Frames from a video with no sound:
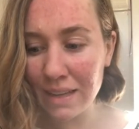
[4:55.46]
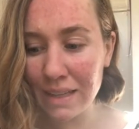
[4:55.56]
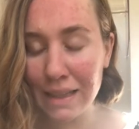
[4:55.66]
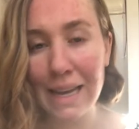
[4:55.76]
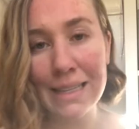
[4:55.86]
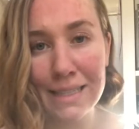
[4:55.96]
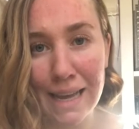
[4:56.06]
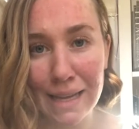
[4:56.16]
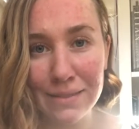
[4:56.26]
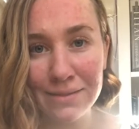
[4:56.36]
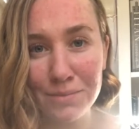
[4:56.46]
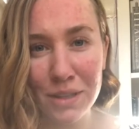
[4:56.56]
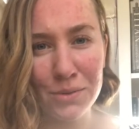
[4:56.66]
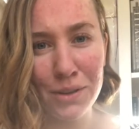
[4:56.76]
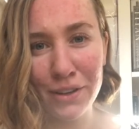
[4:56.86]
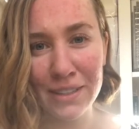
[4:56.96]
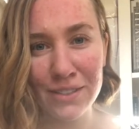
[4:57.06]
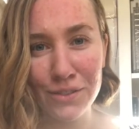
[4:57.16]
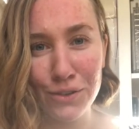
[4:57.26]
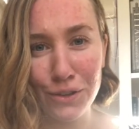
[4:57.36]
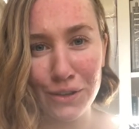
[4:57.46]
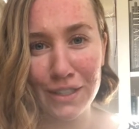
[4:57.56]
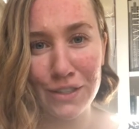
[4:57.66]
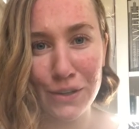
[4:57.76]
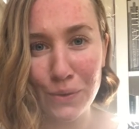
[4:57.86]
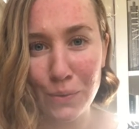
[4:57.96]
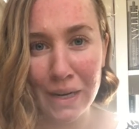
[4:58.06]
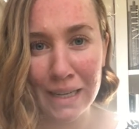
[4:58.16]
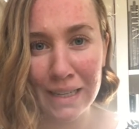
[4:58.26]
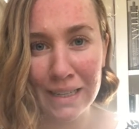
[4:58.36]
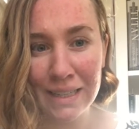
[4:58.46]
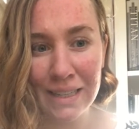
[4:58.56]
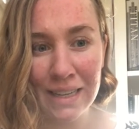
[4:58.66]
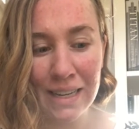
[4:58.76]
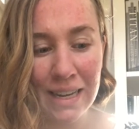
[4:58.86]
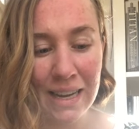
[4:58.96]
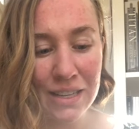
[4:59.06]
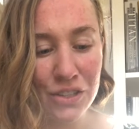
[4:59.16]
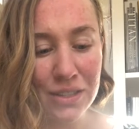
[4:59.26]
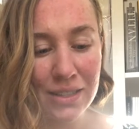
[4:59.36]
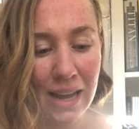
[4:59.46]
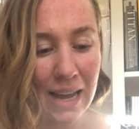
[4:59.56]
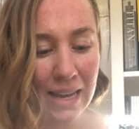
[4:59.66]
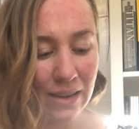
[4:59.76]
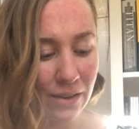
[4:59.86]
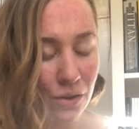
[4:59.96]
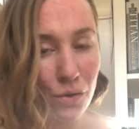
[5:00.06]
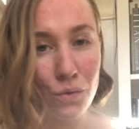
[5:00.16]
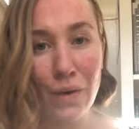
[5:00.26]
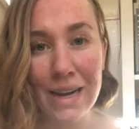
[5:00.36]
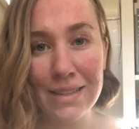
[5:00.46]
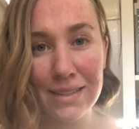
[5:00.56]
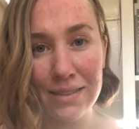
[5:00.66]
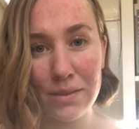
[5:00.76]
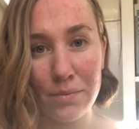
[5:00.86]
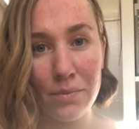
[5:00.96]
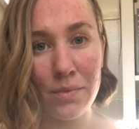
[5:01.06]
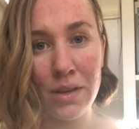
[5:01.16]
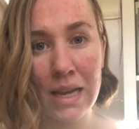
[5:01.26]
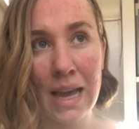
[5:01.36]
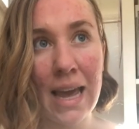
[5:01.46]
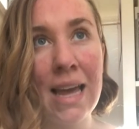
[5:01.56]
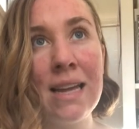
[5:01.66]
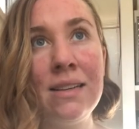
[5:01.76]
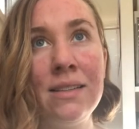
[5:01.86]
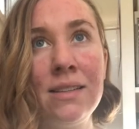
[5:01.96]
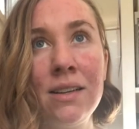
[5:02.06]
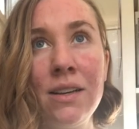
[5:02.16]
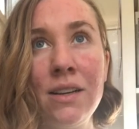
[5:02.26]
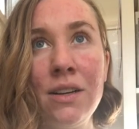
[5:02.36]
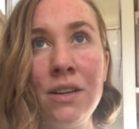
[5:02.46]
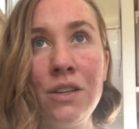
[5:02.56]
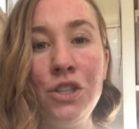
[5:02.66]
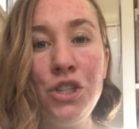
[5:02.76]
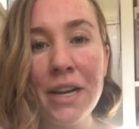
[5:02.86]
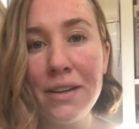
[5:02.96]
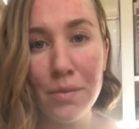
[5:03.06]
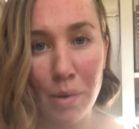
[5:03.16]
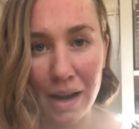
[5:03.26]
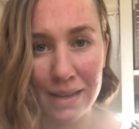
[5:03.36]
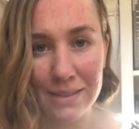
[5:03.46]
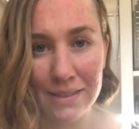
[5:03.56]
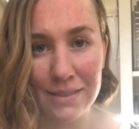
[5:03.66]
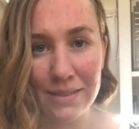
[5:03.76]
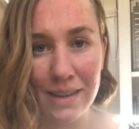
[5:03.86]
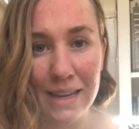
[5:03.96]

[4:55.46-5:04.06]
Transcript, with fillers: less than because we like look a certain way. It's just like racism and gender biases.